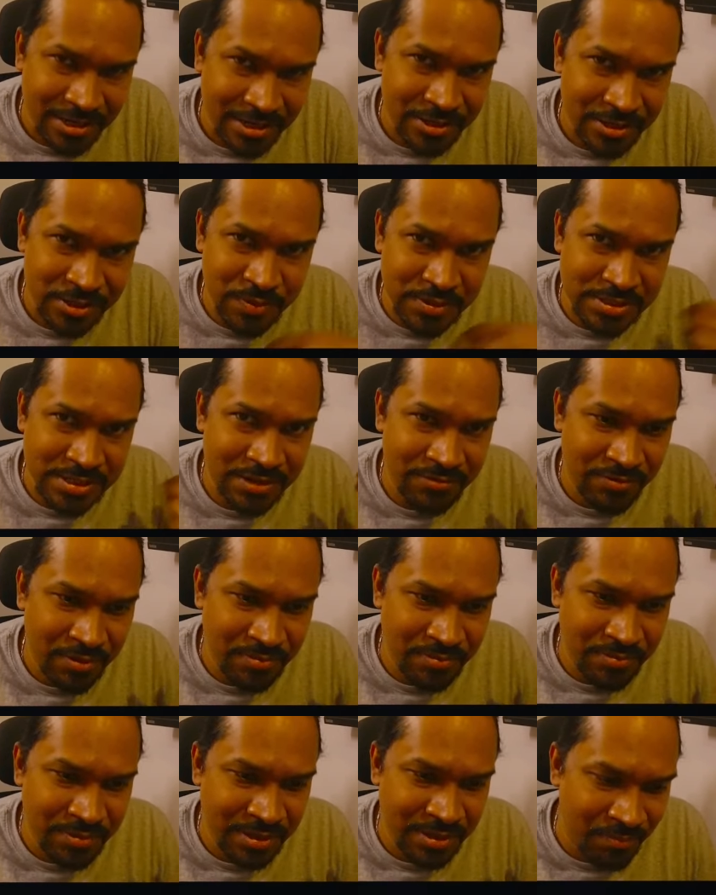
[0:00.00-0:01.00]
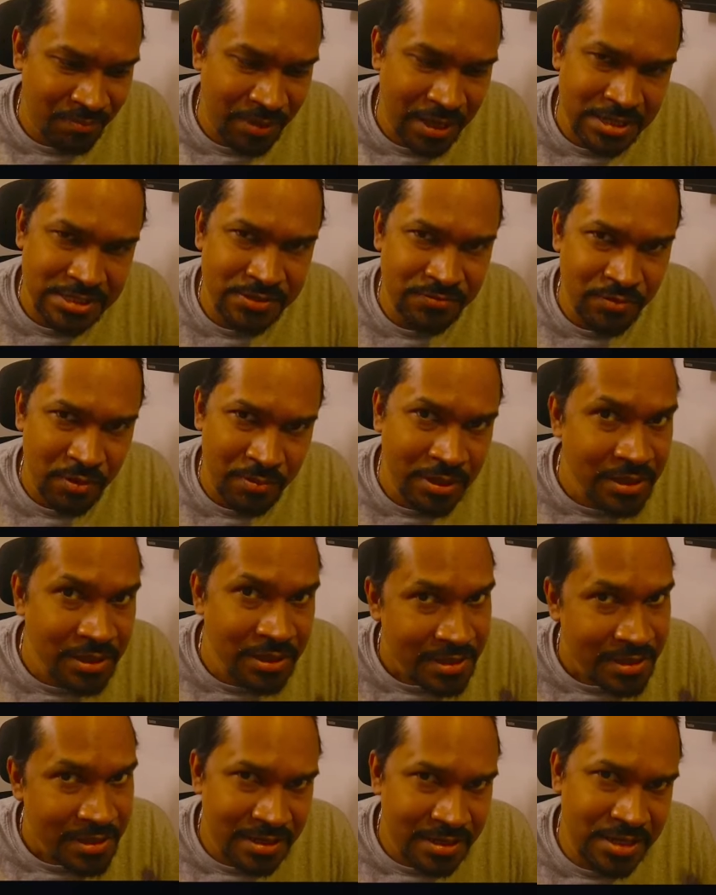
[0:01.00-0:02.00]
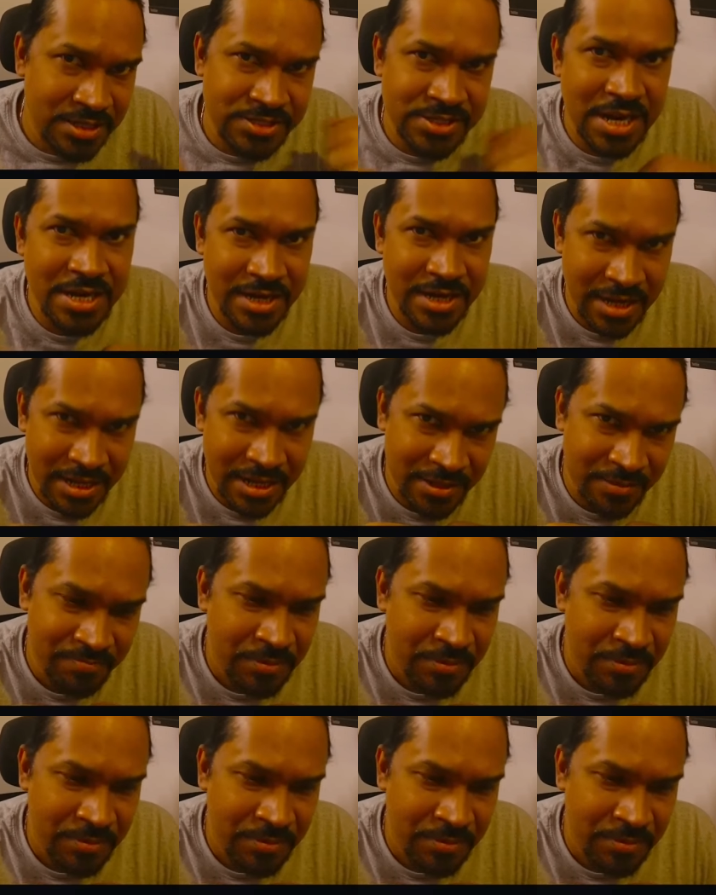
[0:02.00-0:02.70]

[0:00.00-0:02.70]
especially from the comparison from a list and a deck.